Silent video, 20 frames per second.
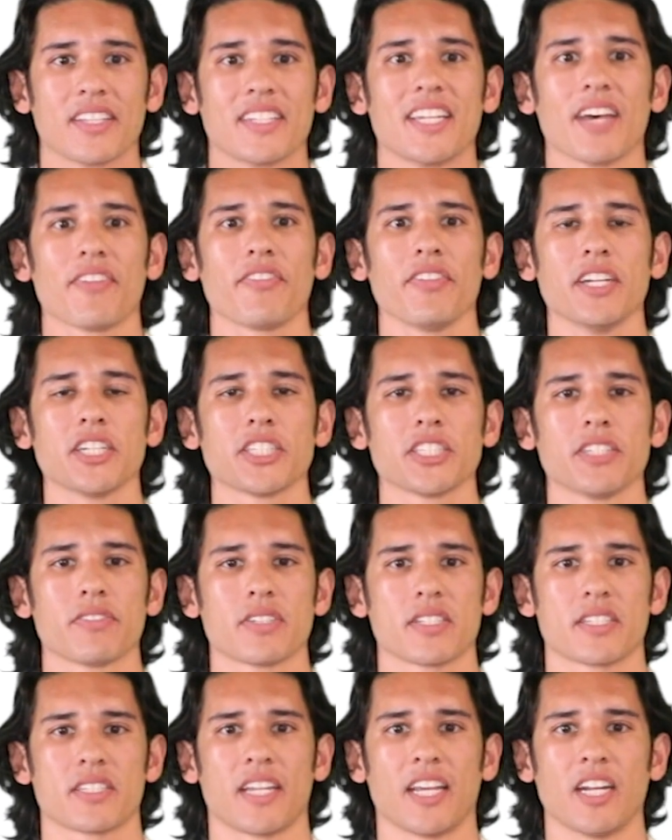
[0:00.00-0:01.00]
The definition of
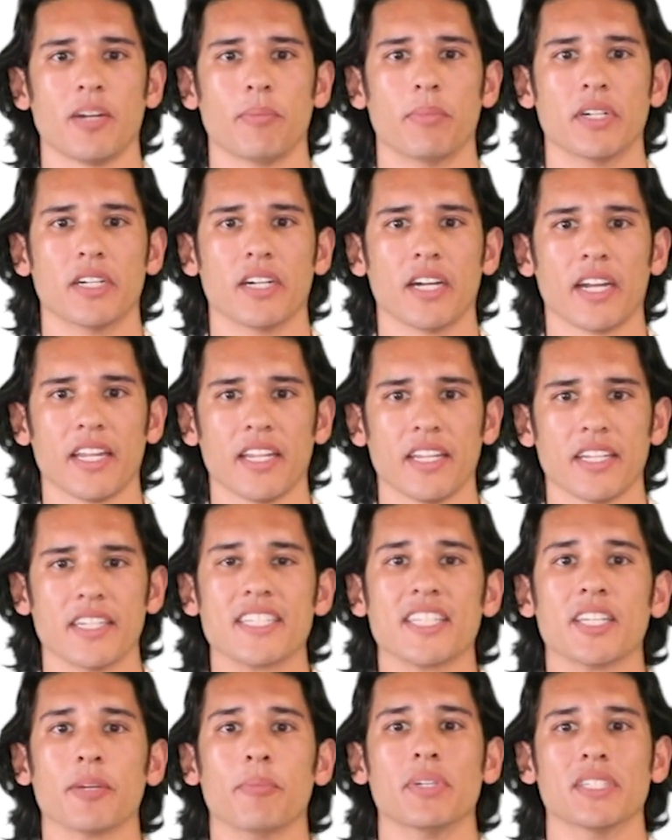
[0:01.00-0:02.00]
sustainability
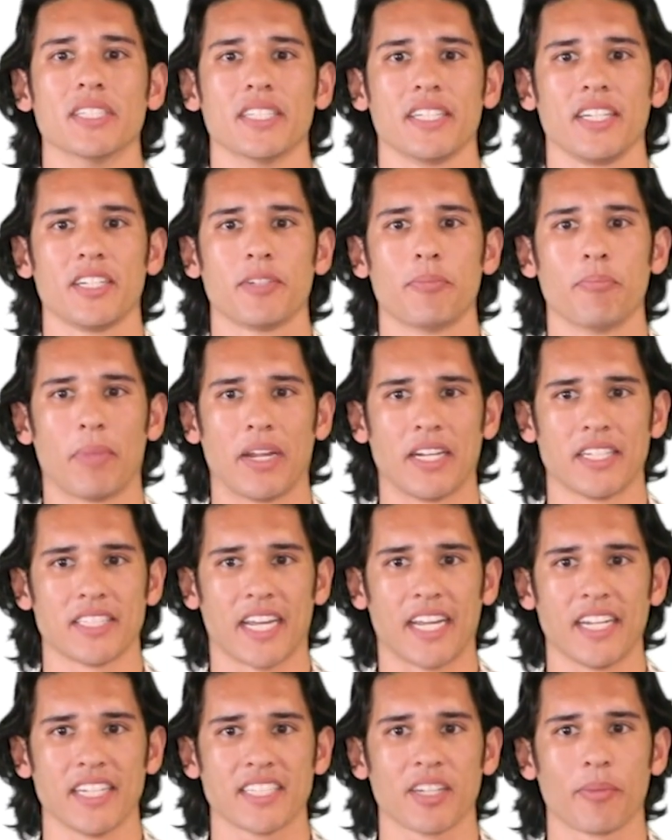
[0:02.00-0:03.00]
is the ability to
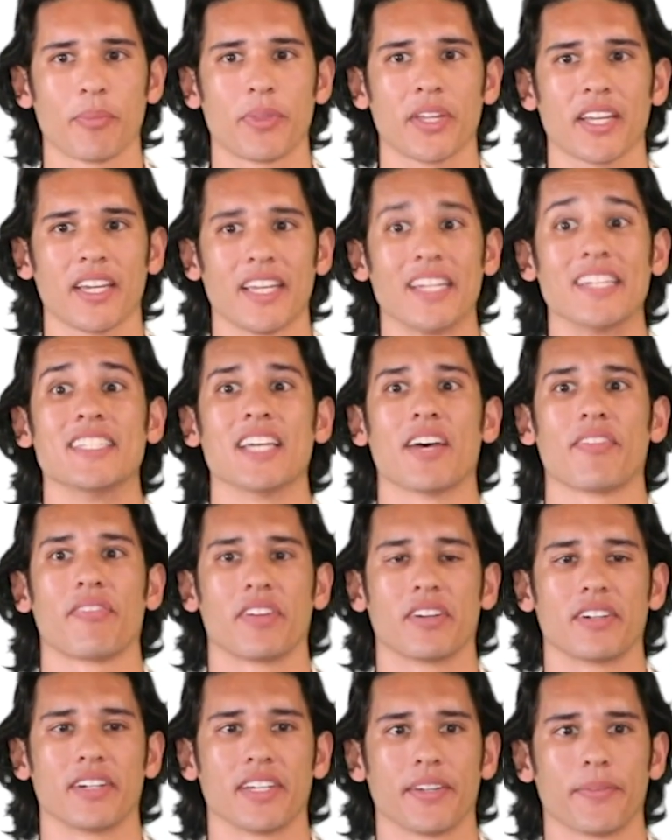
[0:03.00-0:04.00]
maintain something
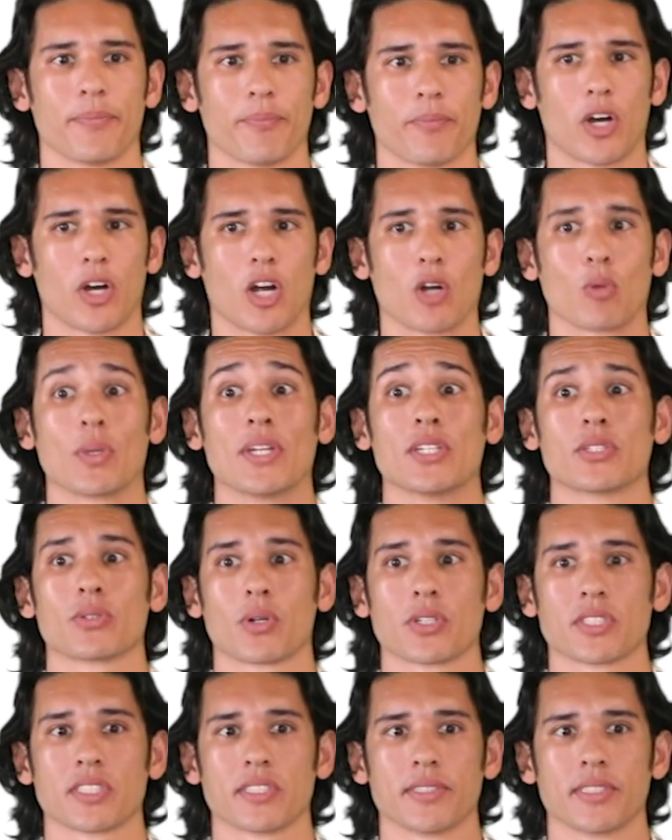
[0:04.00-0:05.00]
indefinitely. Our
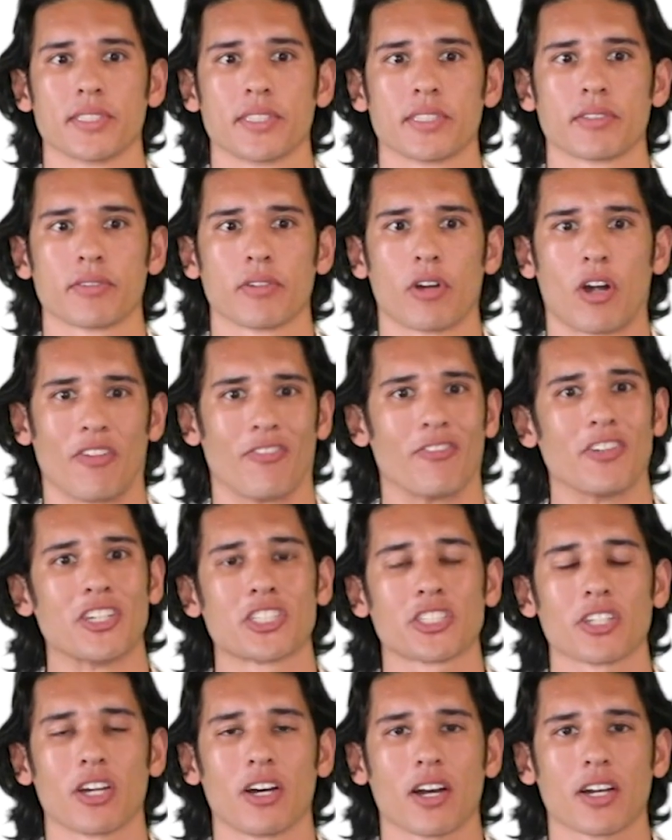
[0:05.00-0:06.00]
resources, our
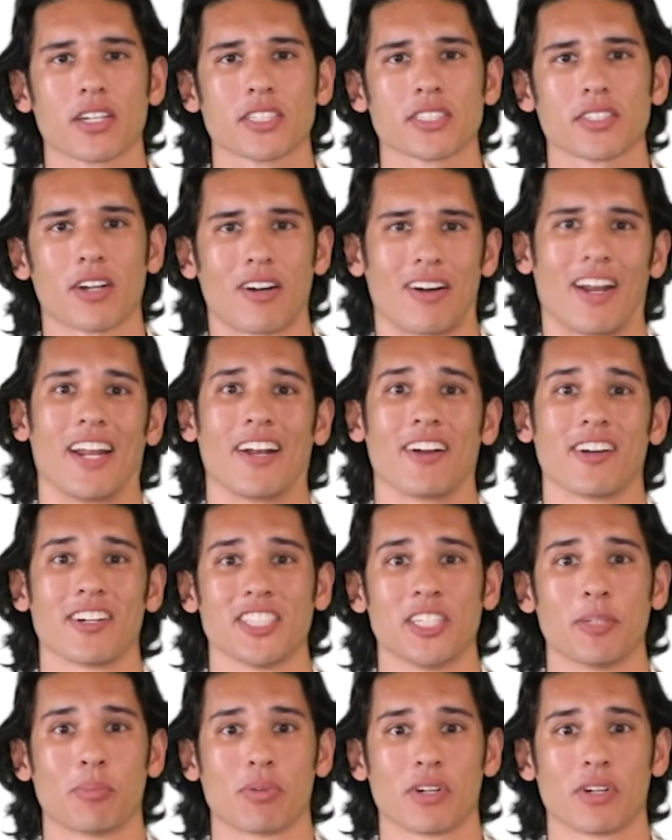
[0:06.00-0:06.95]
fish stocks, our energy